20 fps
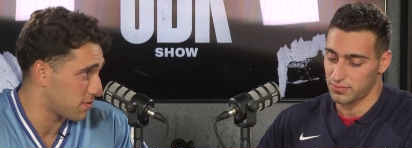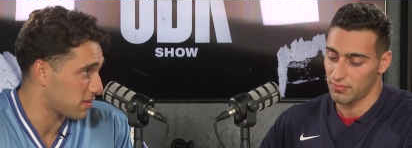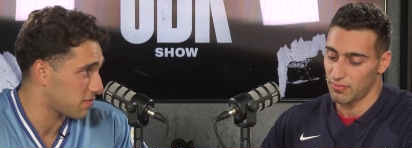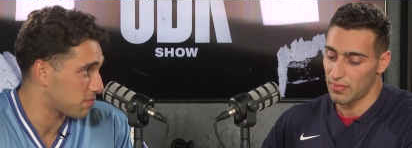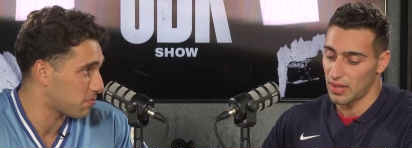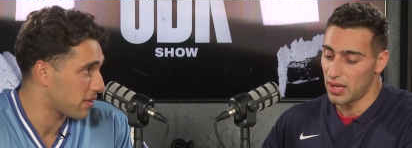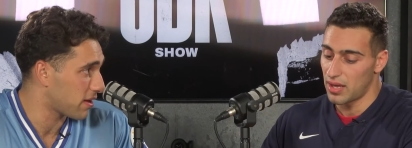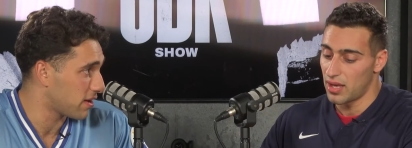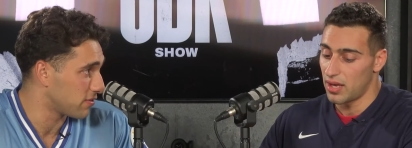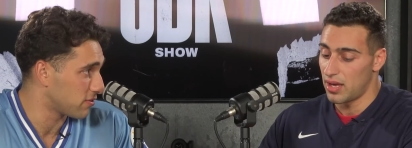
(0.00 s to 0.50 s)

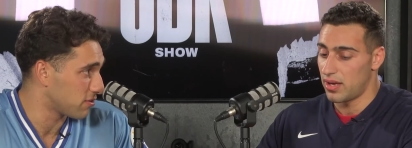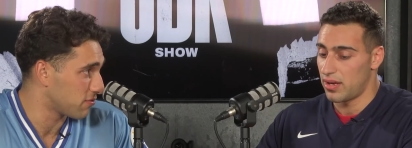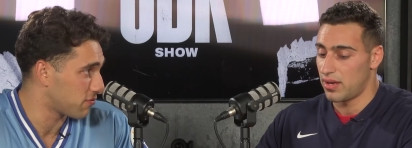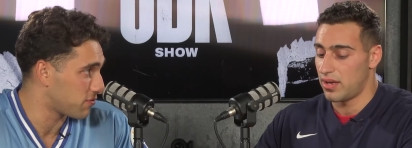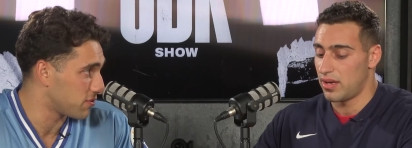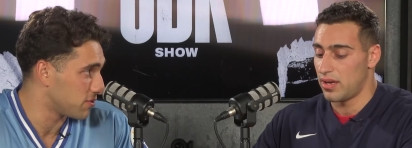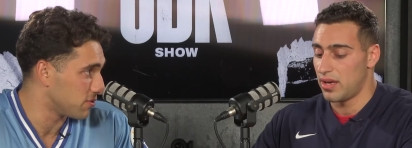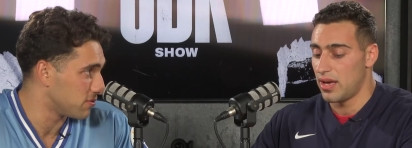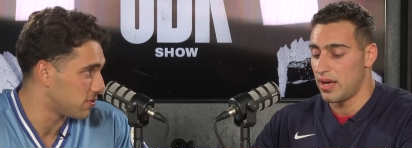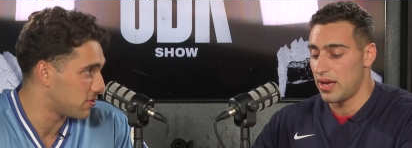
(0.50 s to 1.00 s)
Speaker 1: best players on the
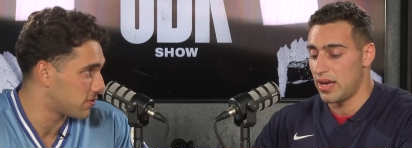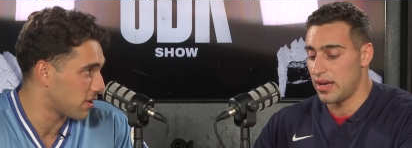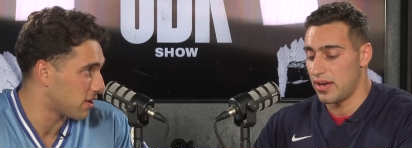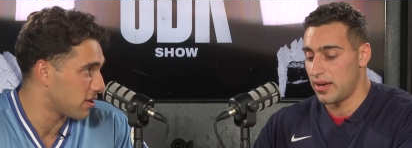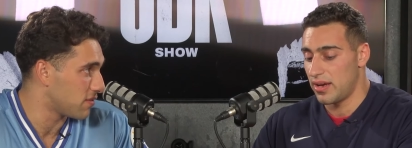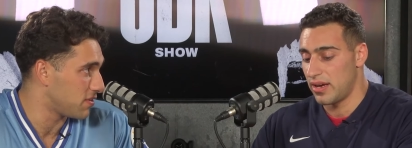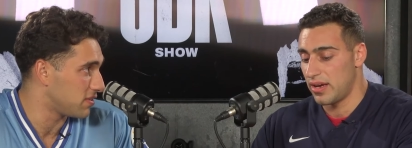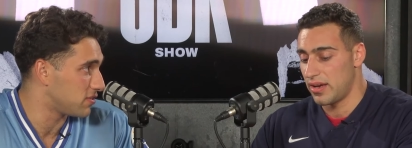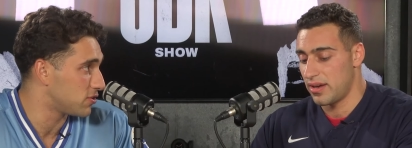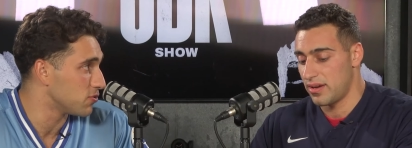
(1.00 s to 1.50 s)
field. So
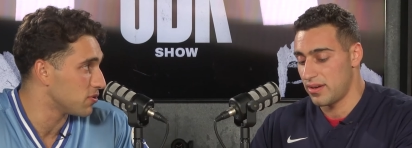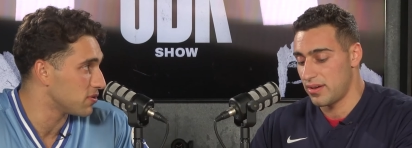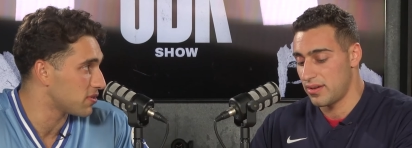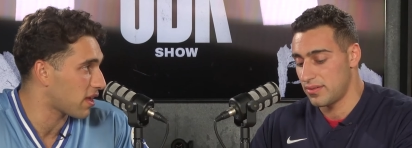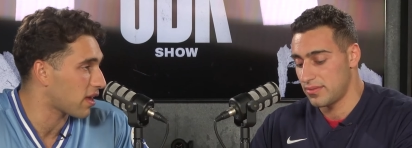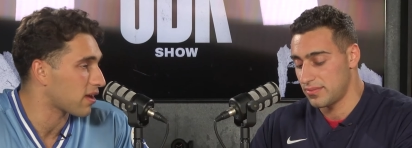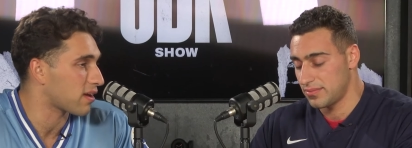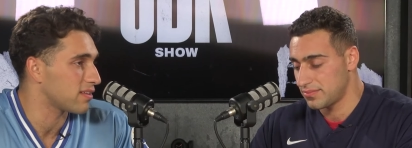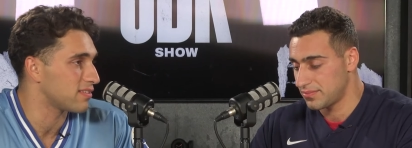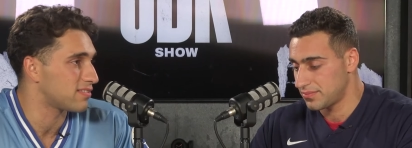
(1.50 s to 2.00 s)
if he's doing
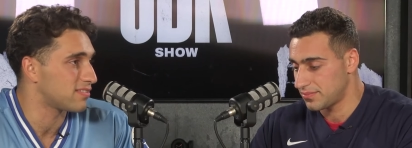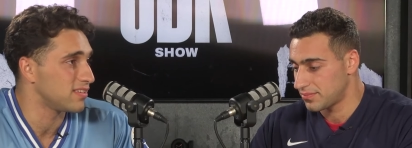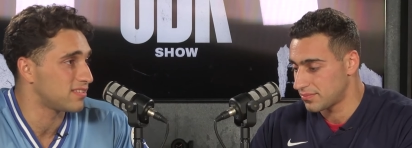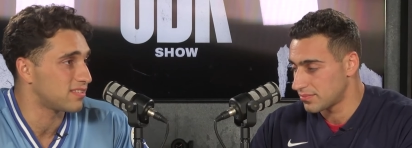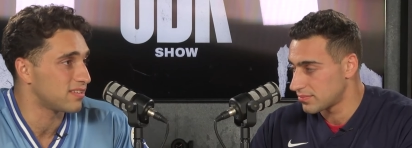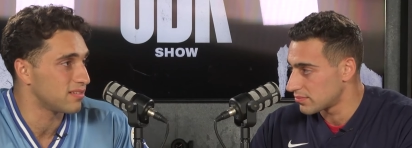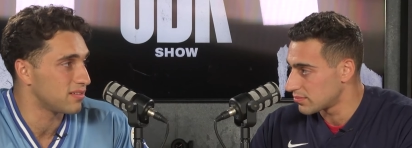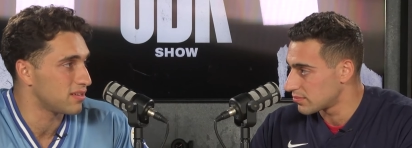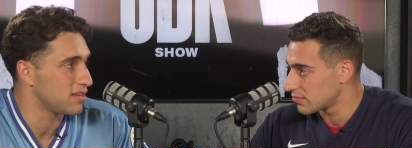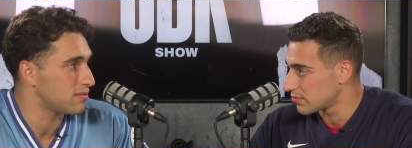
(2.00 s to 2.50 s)
that
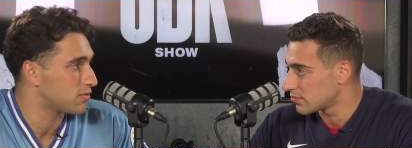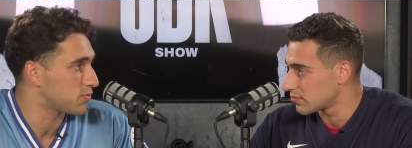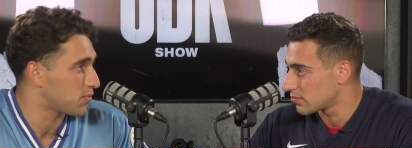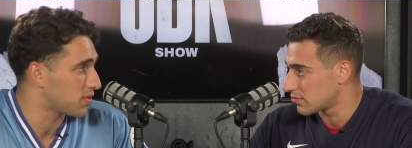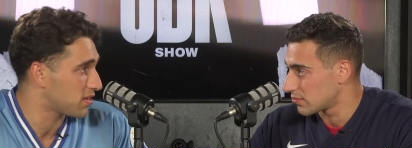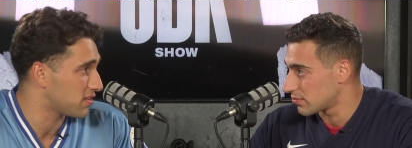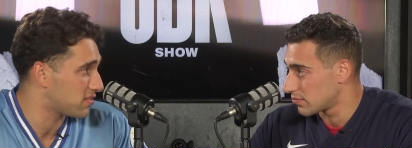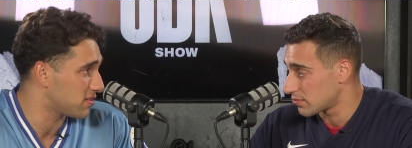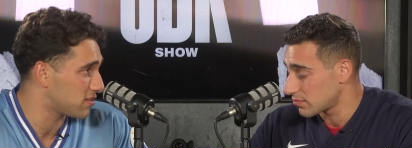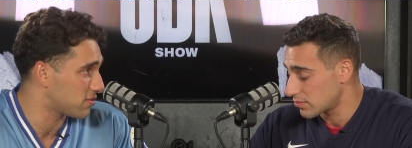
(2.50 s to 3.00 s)
consistently
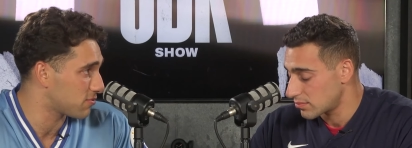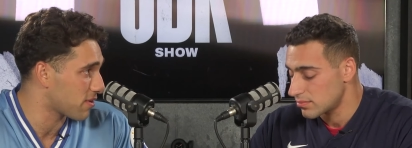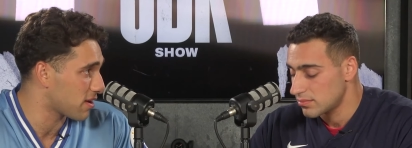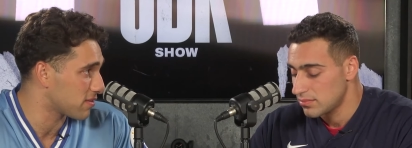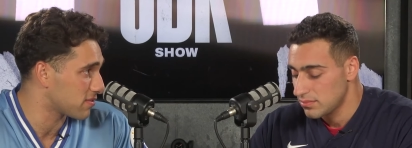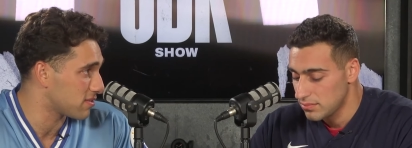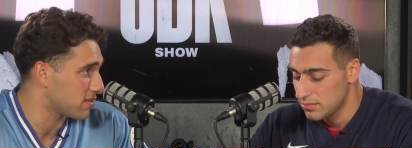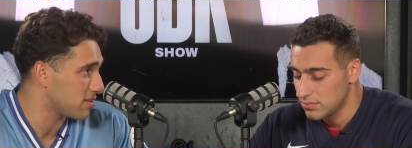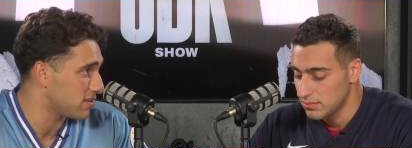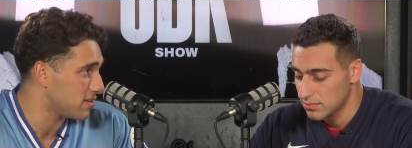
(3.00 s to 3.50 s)
26
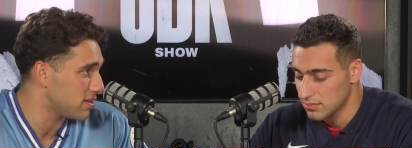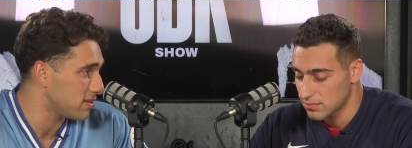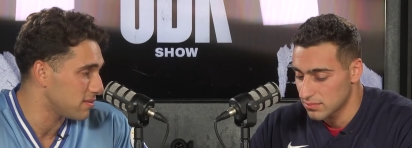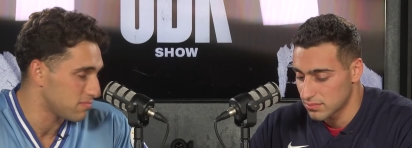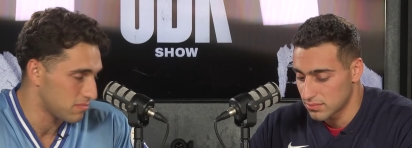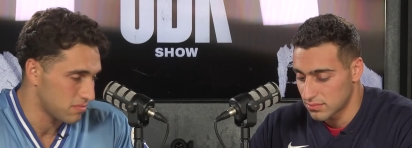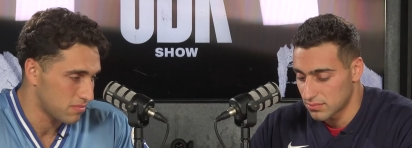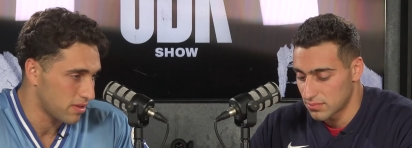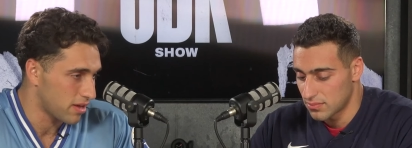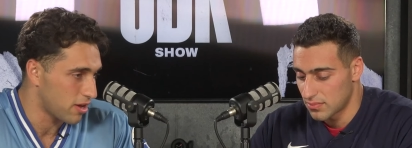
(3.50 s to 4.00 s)
rounds of the year,
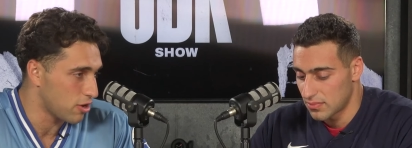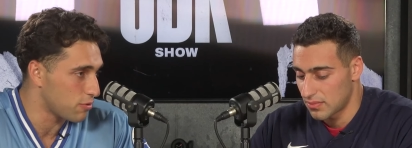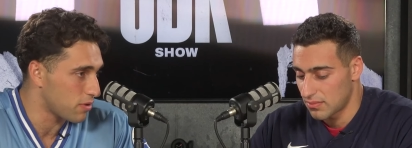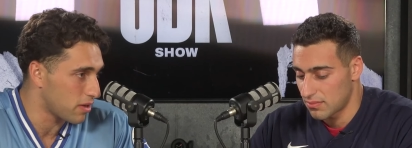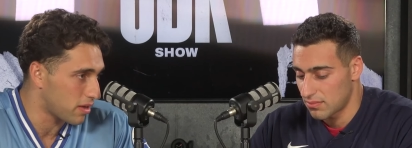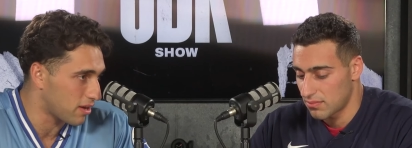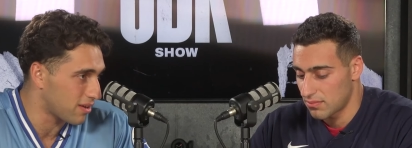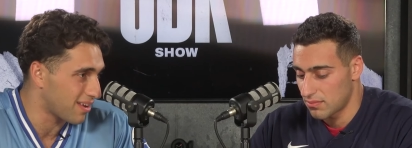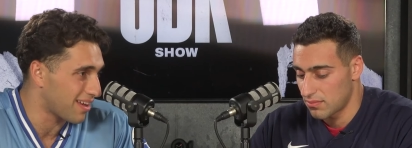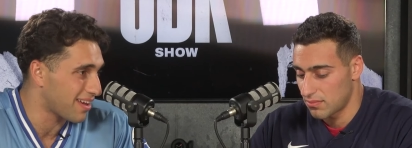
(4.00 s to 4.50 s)
he
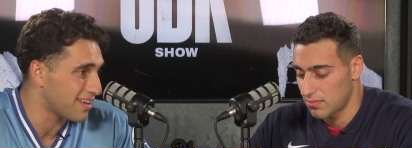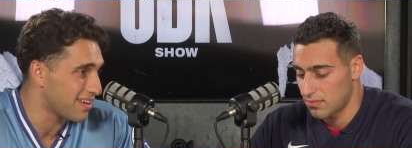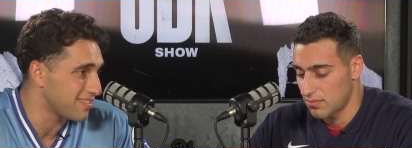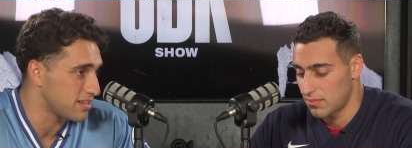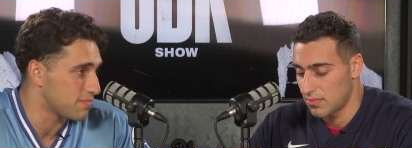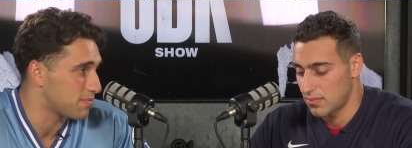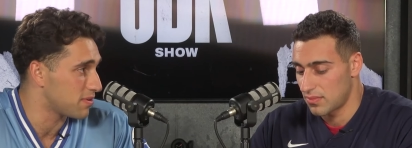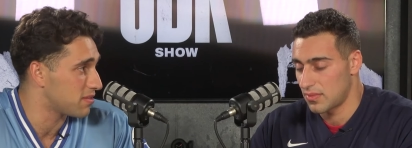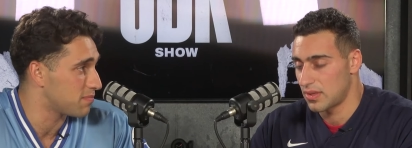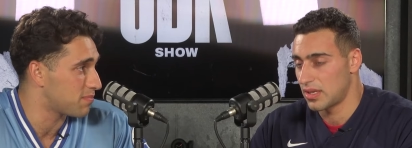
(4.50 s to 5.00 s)
could
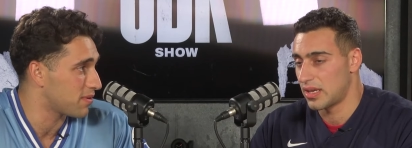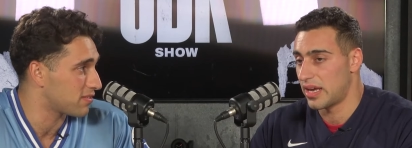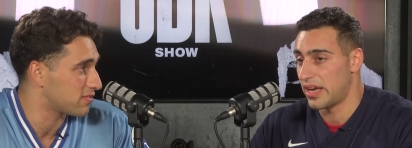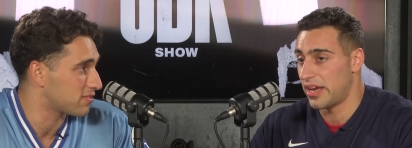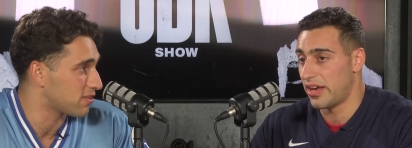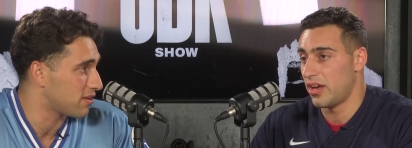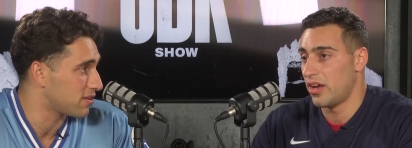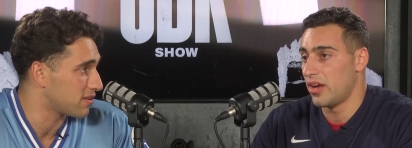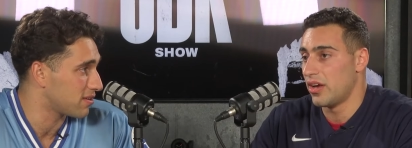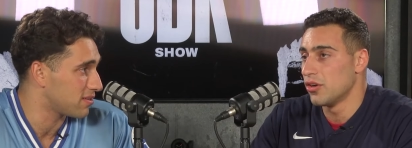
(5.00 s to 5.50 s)
easily be the best
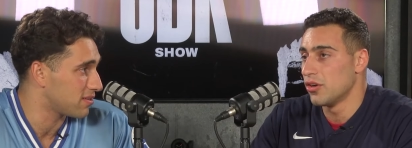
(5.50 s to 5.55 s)
signing.